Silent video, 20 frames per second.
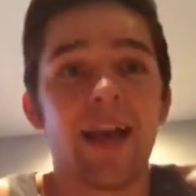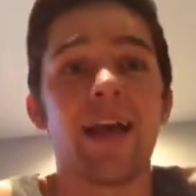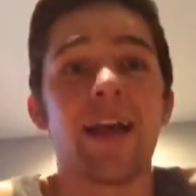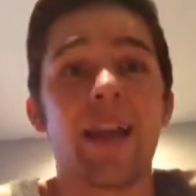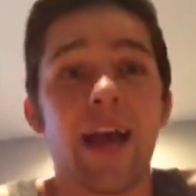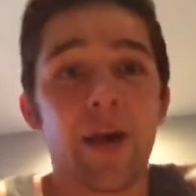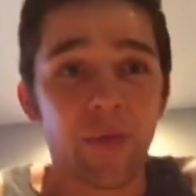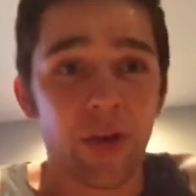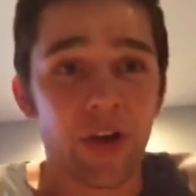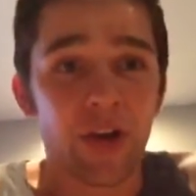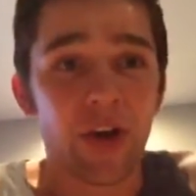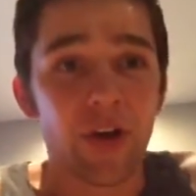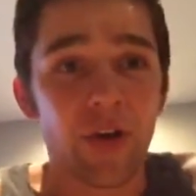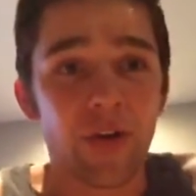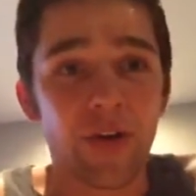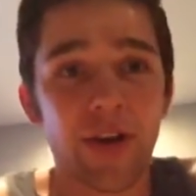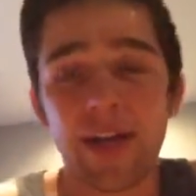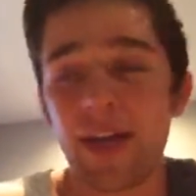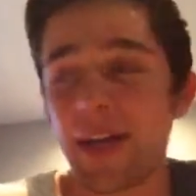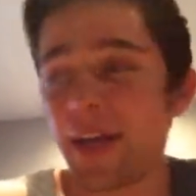And I'm going to
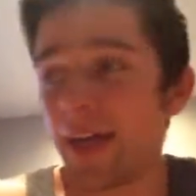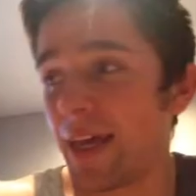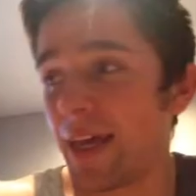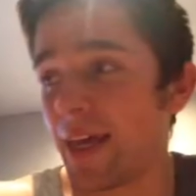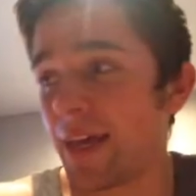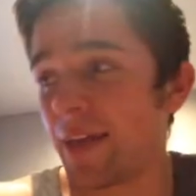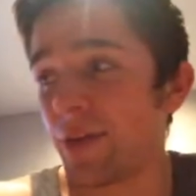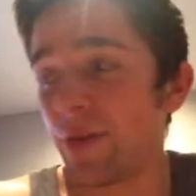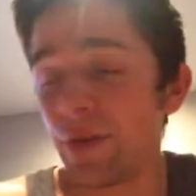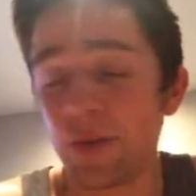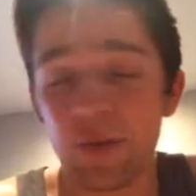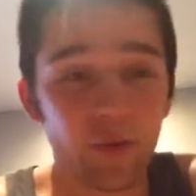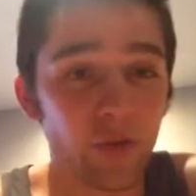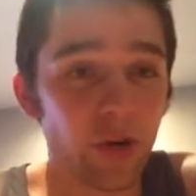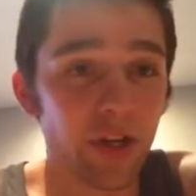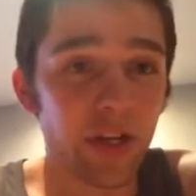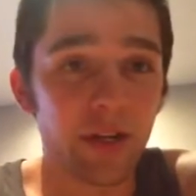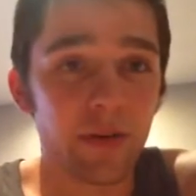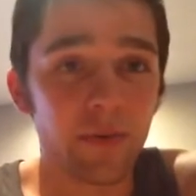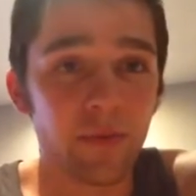go and do some
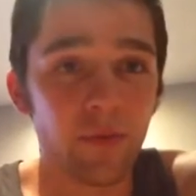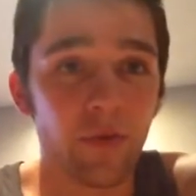running.